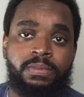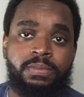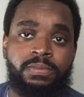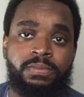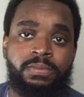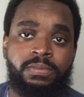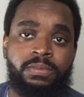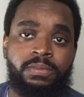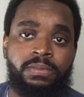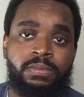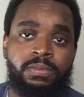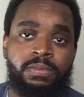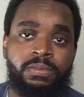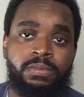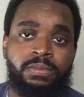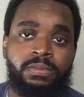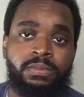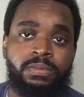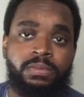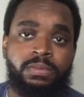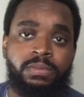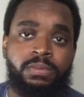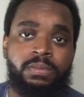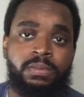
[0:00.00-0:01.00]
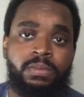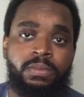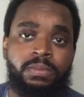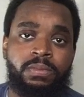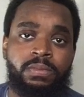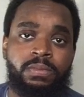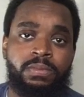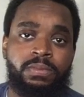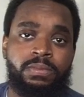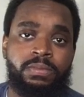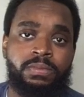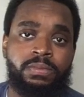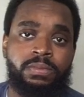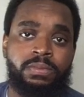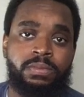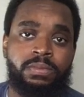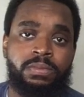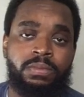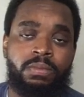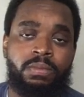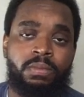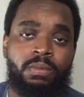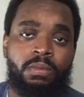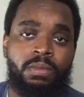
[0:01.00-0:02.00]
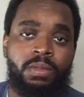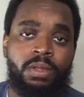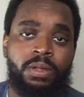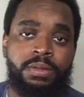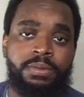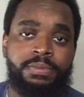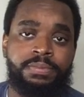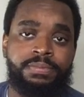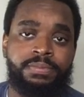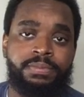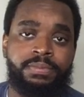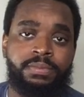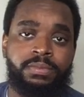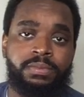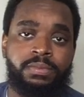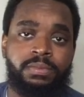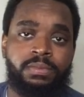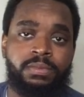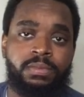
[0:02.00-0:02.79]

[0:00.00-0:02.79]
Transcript: This person isn't speaking.